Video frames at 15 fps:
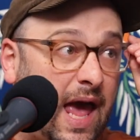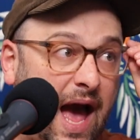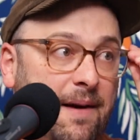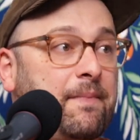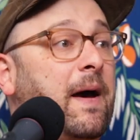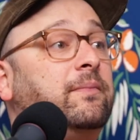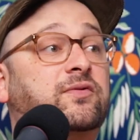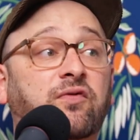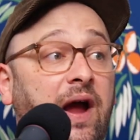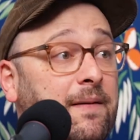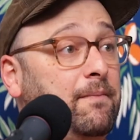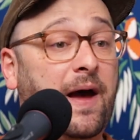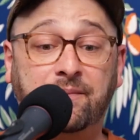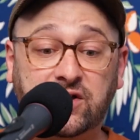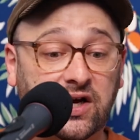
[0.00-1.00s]
Yeah,
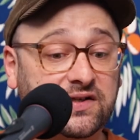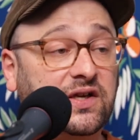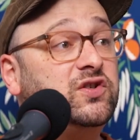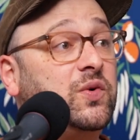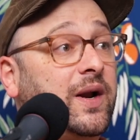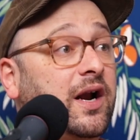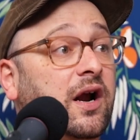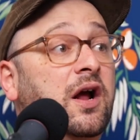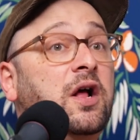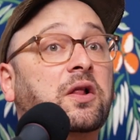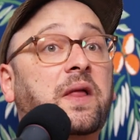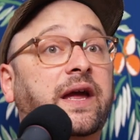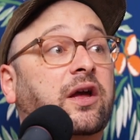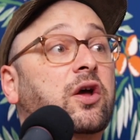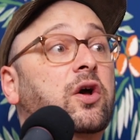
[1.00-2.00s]
pep talks on Twitter,
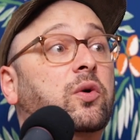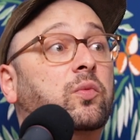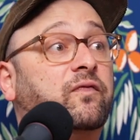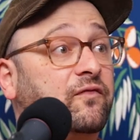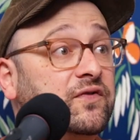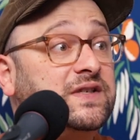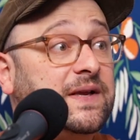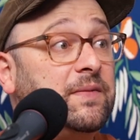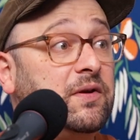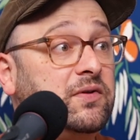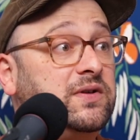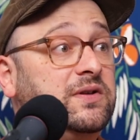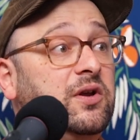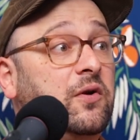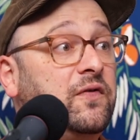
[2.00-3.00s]
like something,
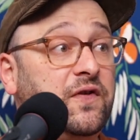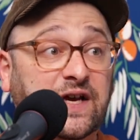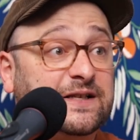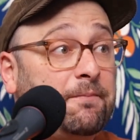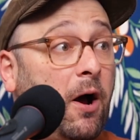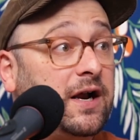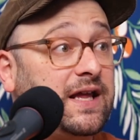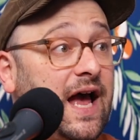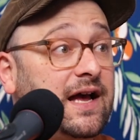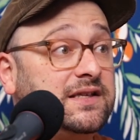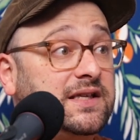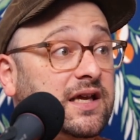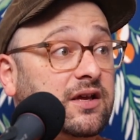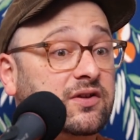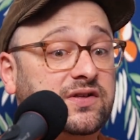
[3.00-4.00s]
this
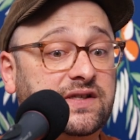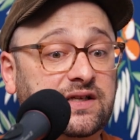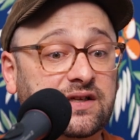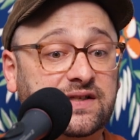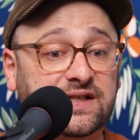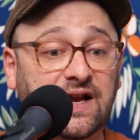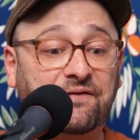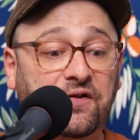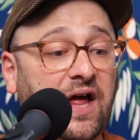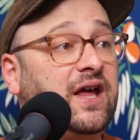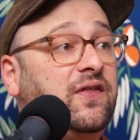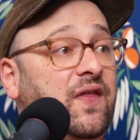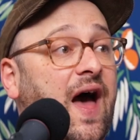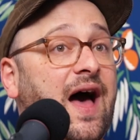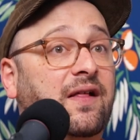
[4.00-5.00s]
podcast, like stuff
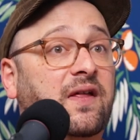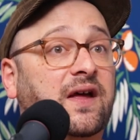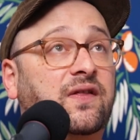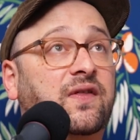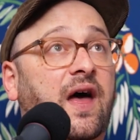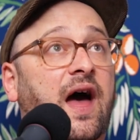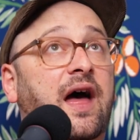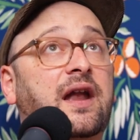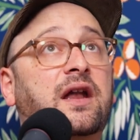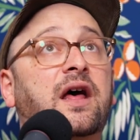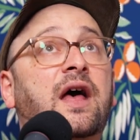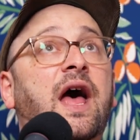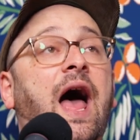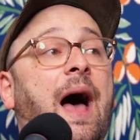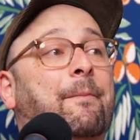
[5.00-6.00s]
like that.
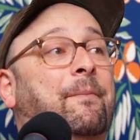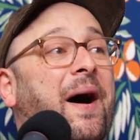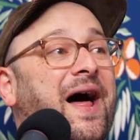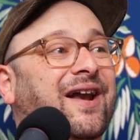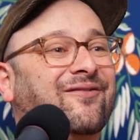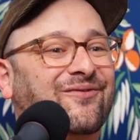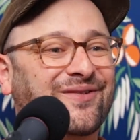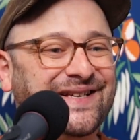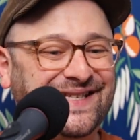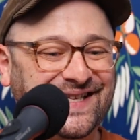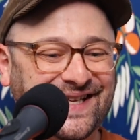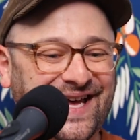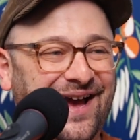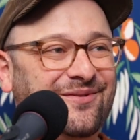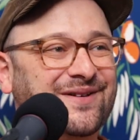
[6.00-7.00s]
But
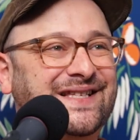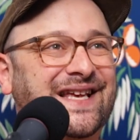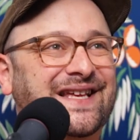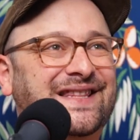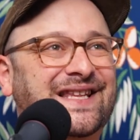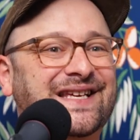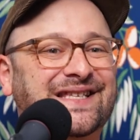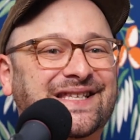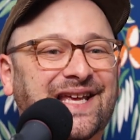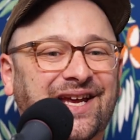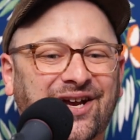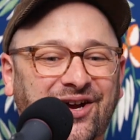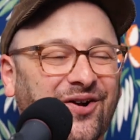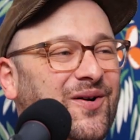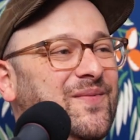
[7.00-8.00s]
recently I was at this
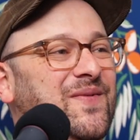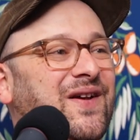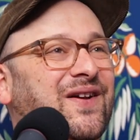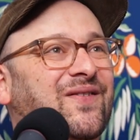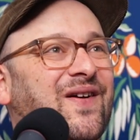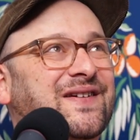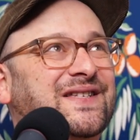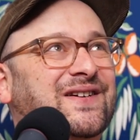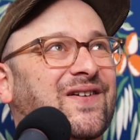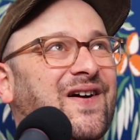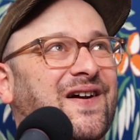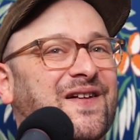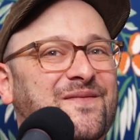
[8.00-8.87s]
like Caribbean restaurant